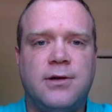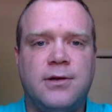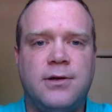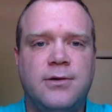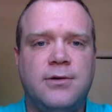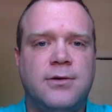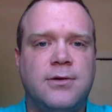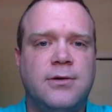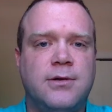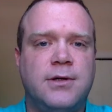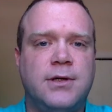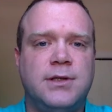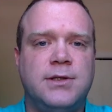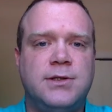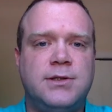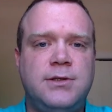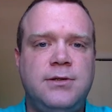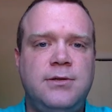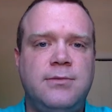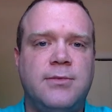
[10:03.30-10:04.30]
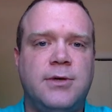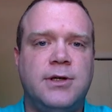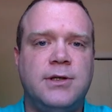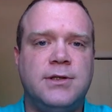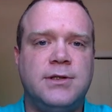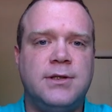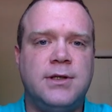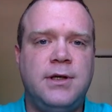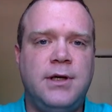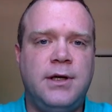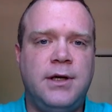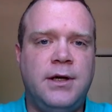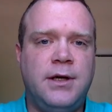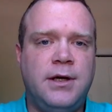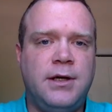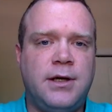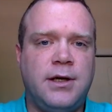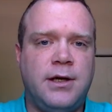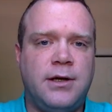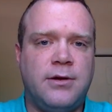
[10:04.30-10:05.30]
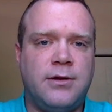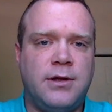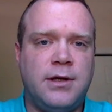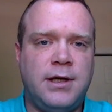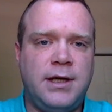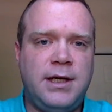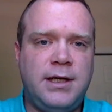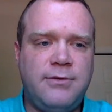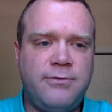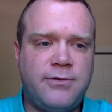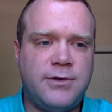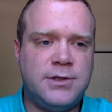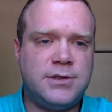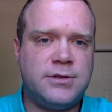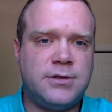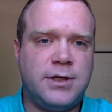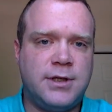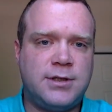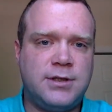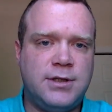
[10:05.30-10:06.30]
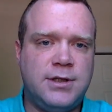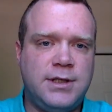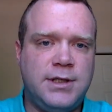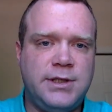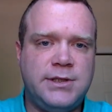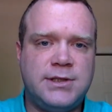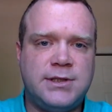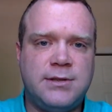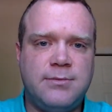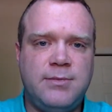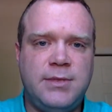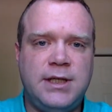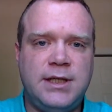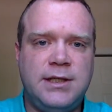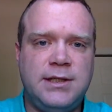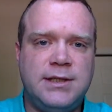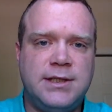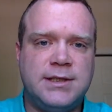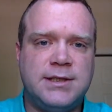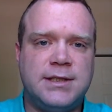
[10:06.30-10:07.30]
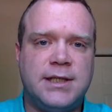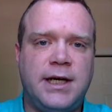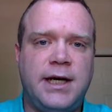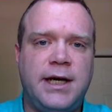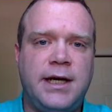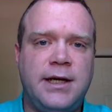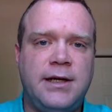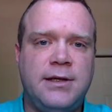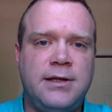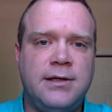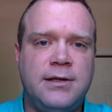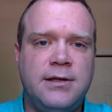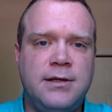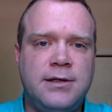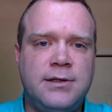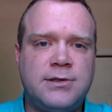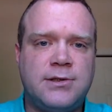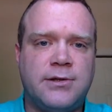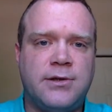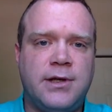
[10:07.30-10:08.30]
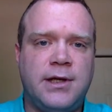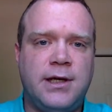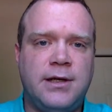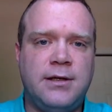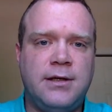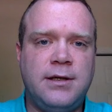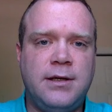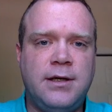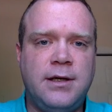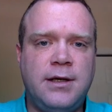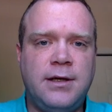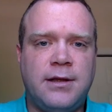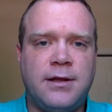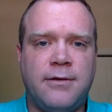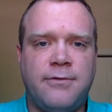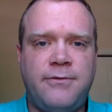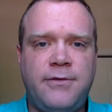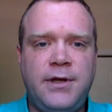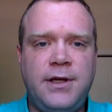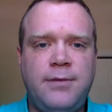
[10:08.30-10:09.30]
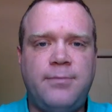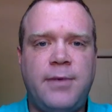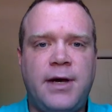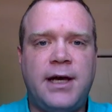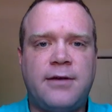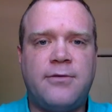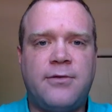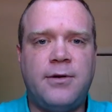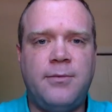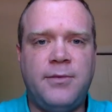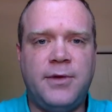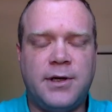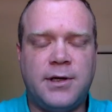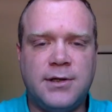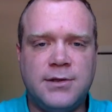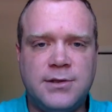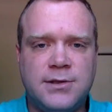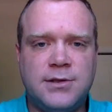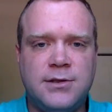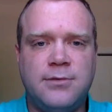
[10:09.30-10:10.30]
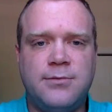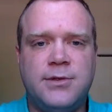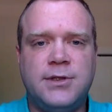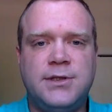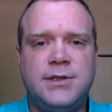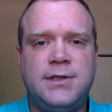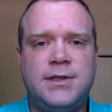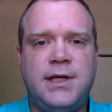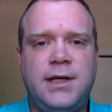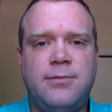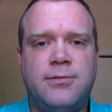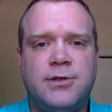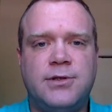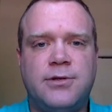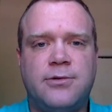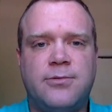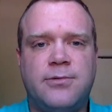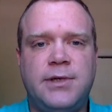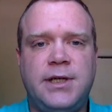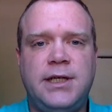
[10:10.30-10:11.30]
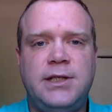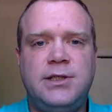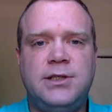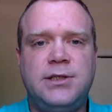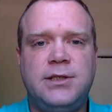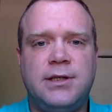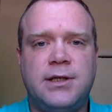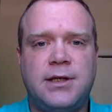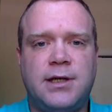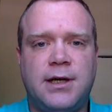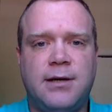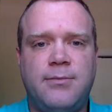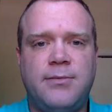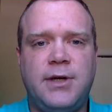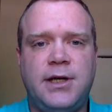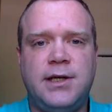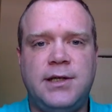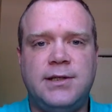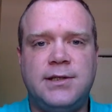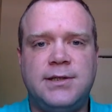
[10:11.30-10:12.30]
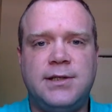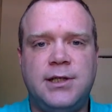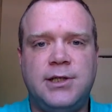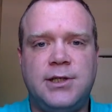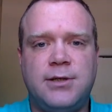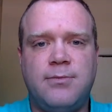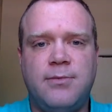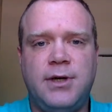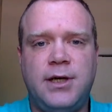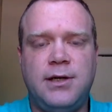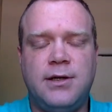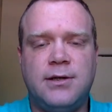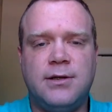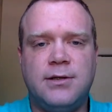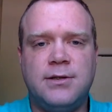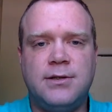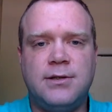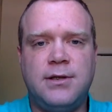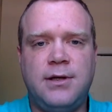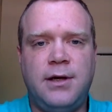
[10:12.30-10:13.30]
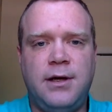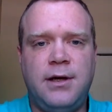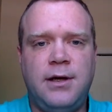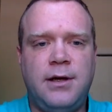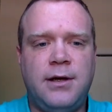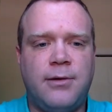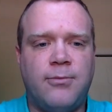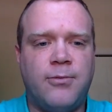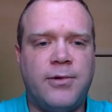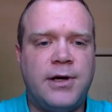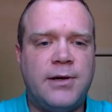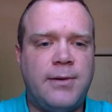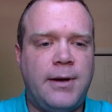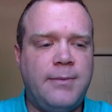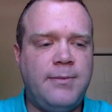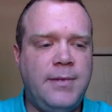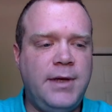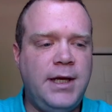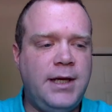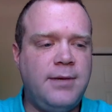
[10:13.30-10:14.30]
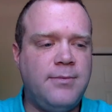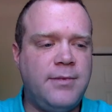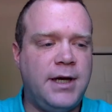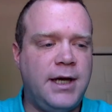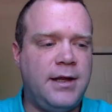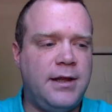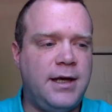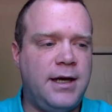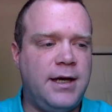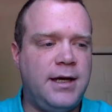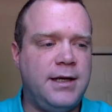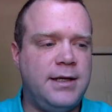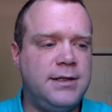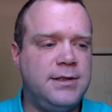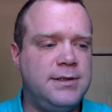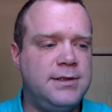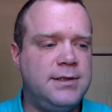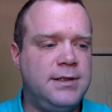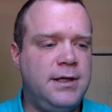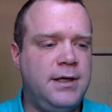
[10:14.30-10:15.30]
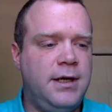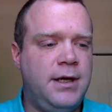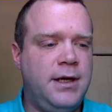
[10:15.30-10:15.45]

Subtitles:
to local consumers, the infrastructure needs to be designed so that the feedback from the consumers is able to reach the company decision makers. And what I mean by that is,